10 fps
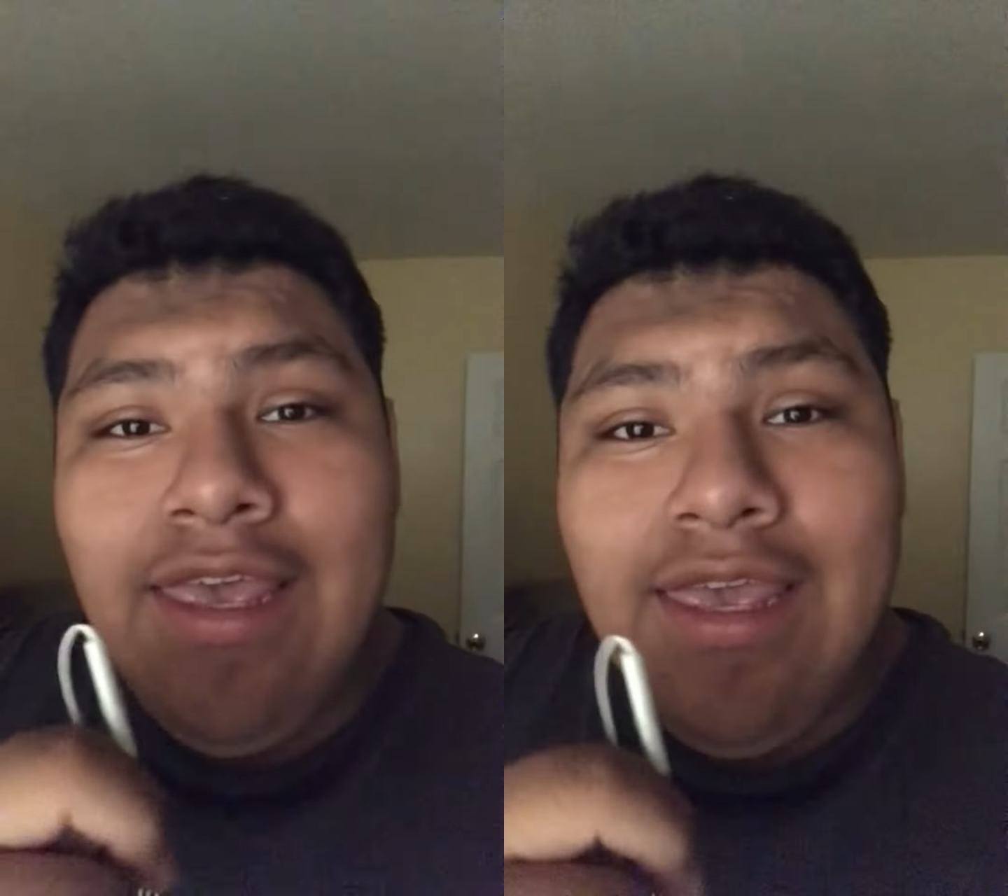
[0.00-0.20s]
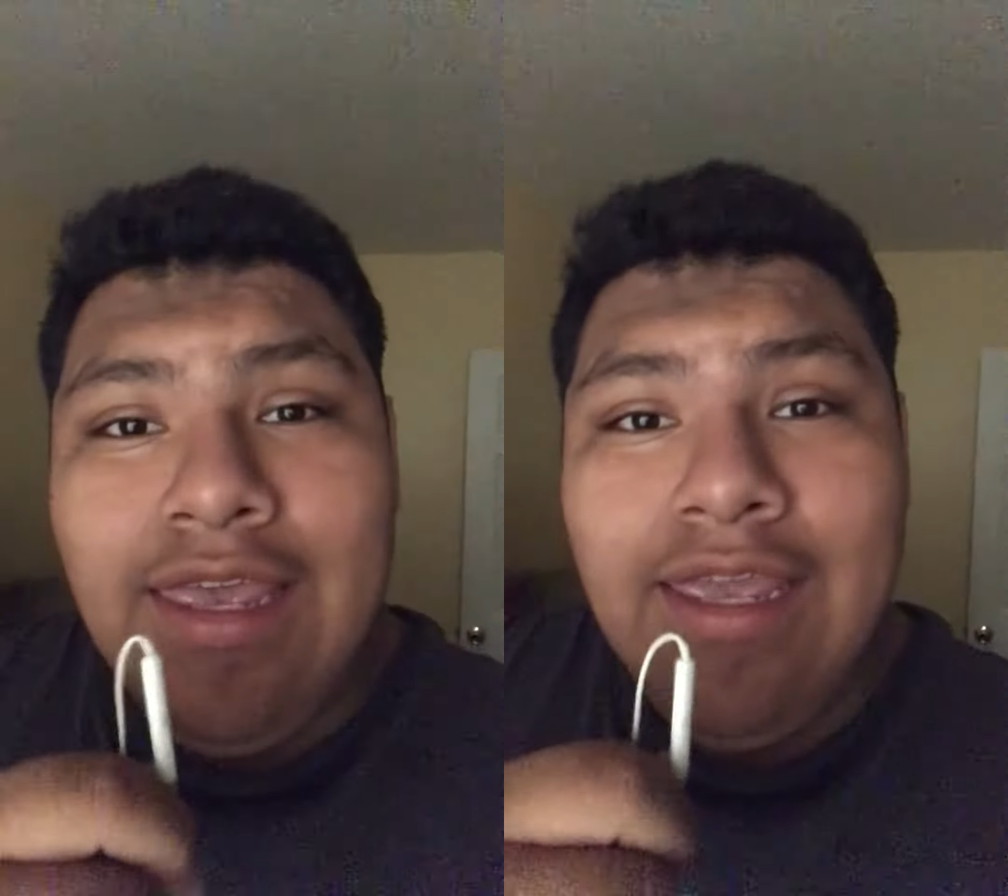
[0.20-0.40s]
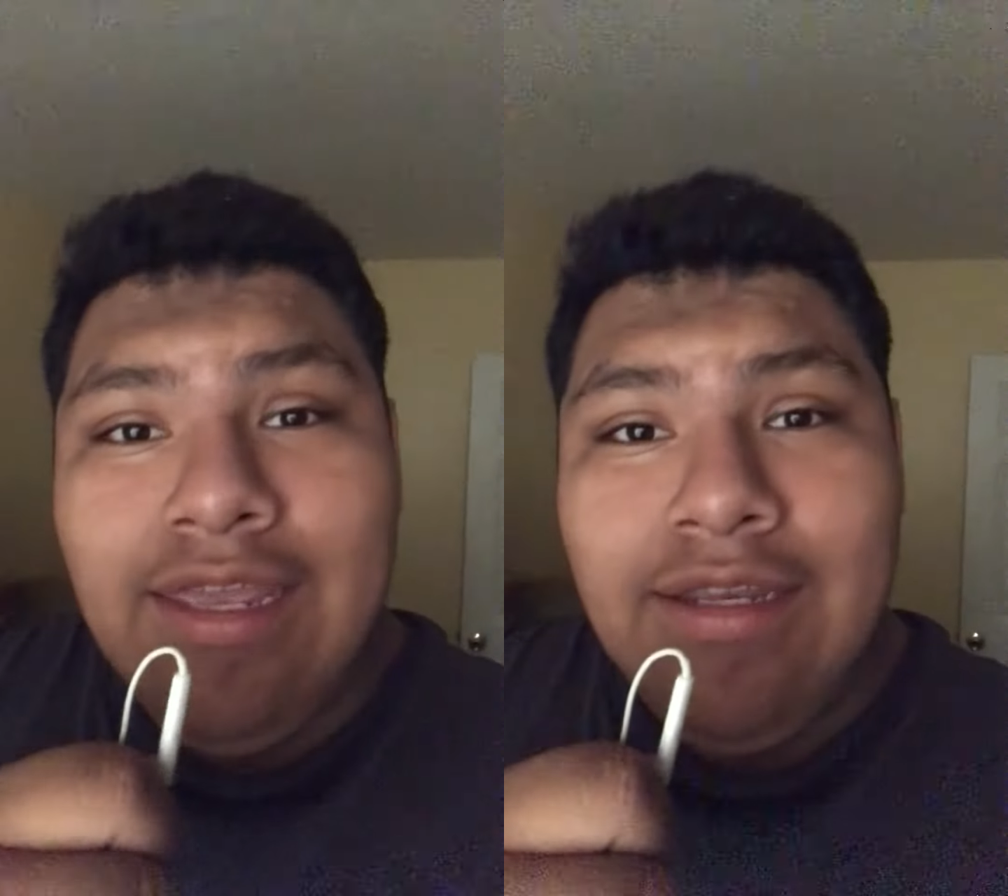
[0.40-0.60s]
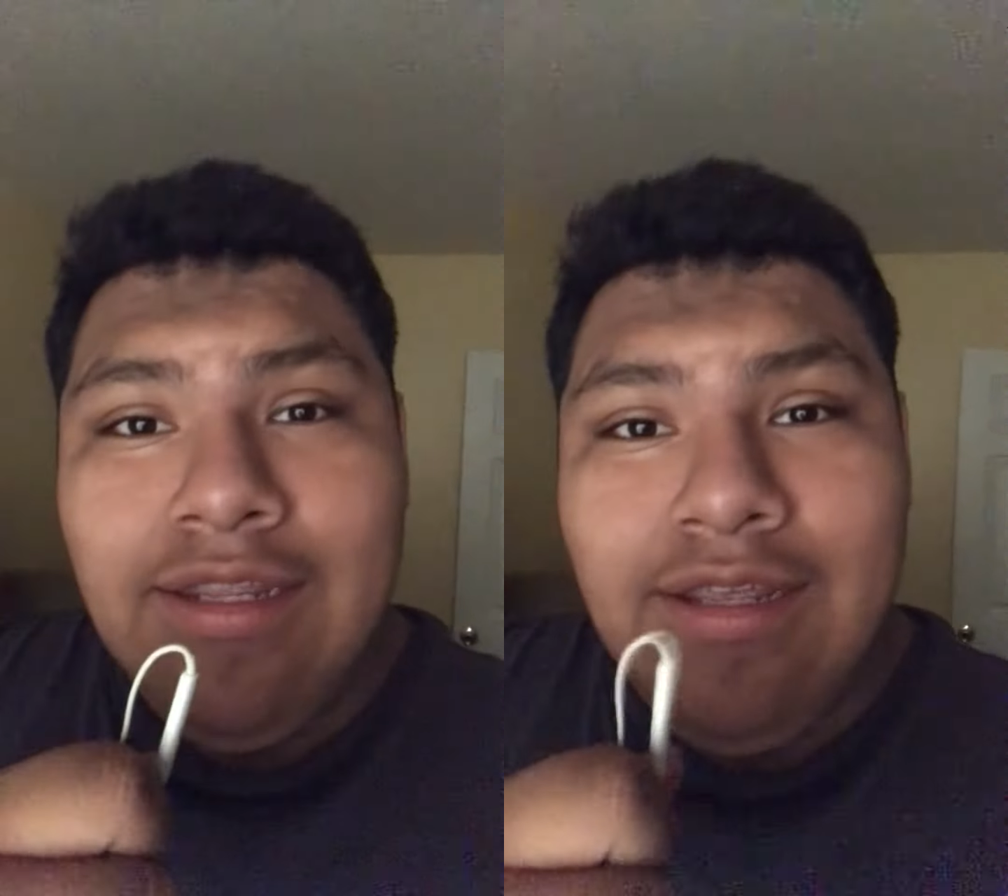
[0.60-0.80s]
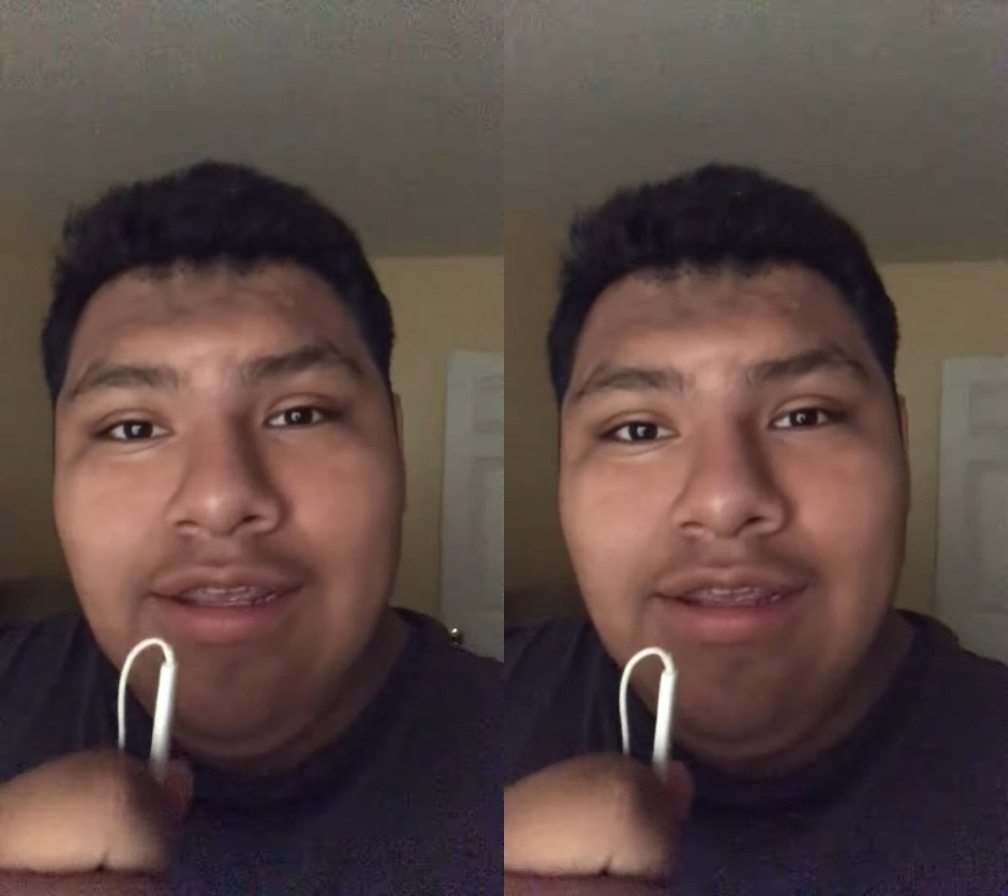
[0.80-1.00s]
And
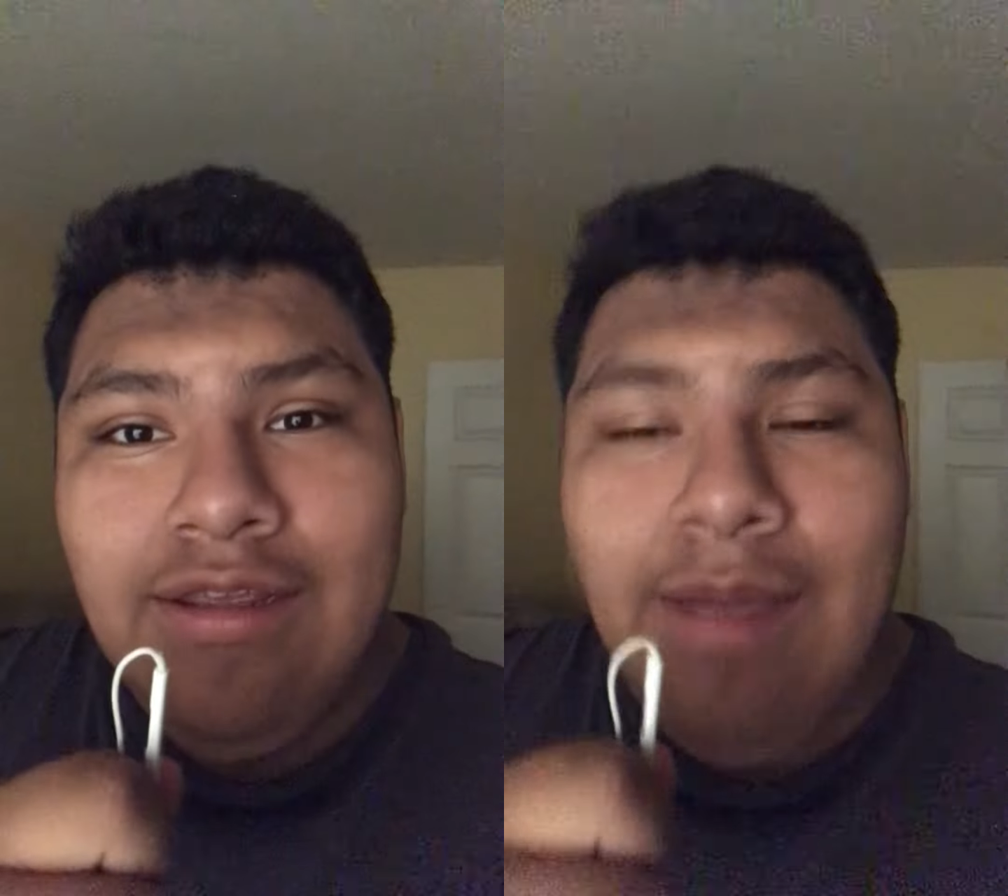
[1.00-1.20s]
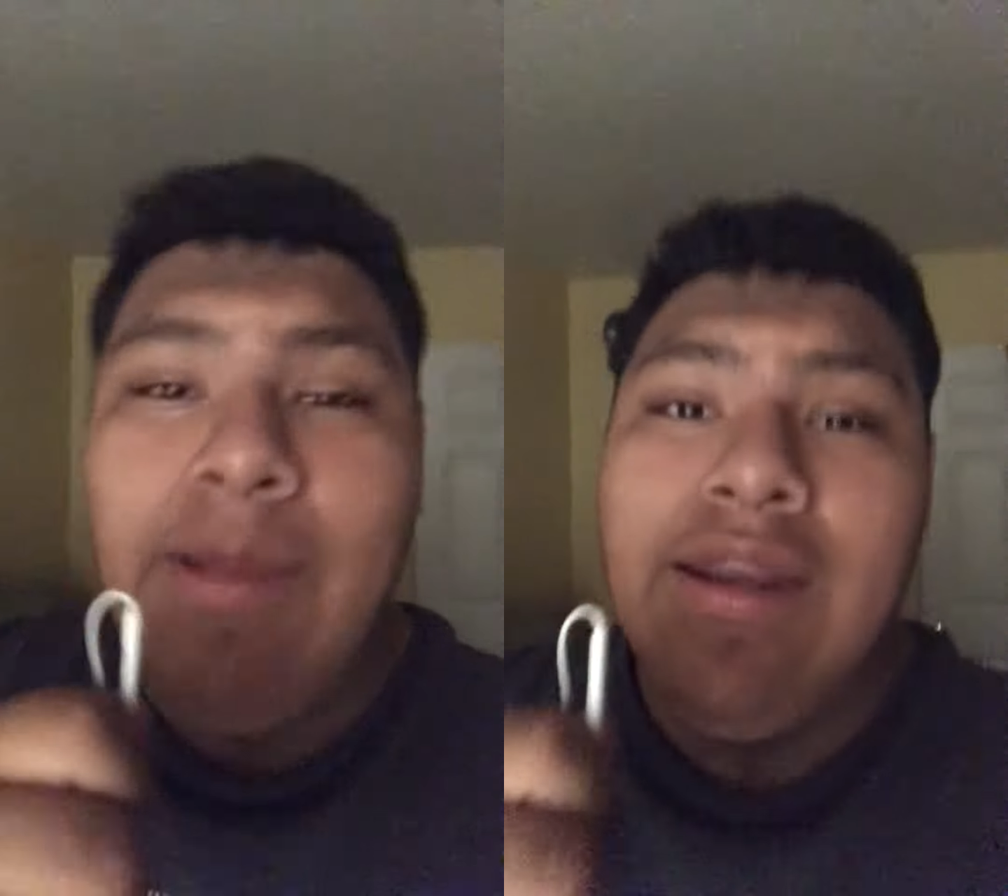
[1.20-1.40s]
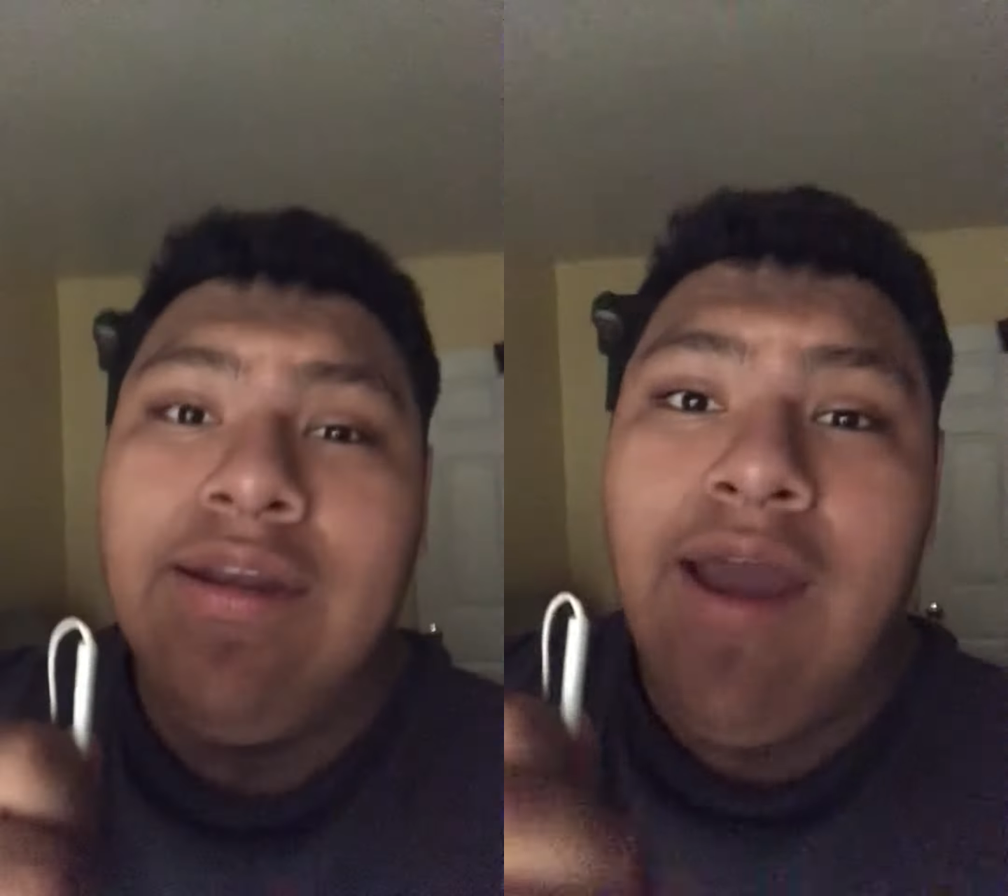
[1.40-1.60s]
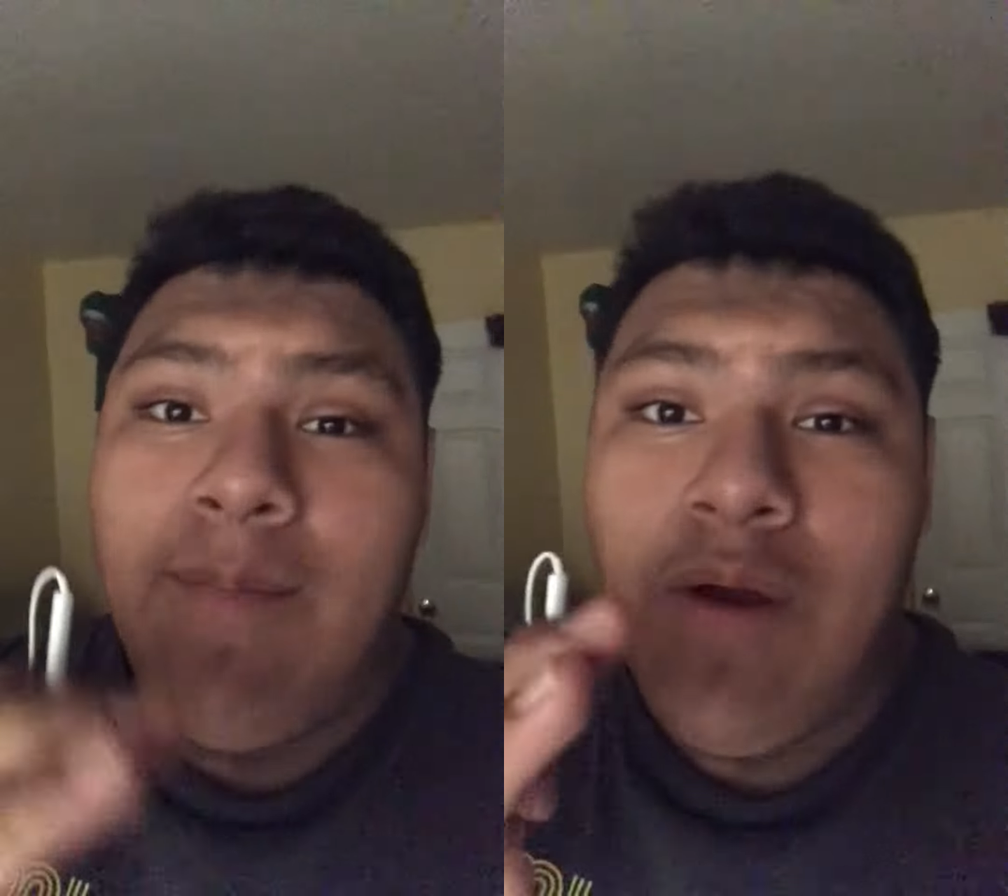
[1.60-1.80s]
I might not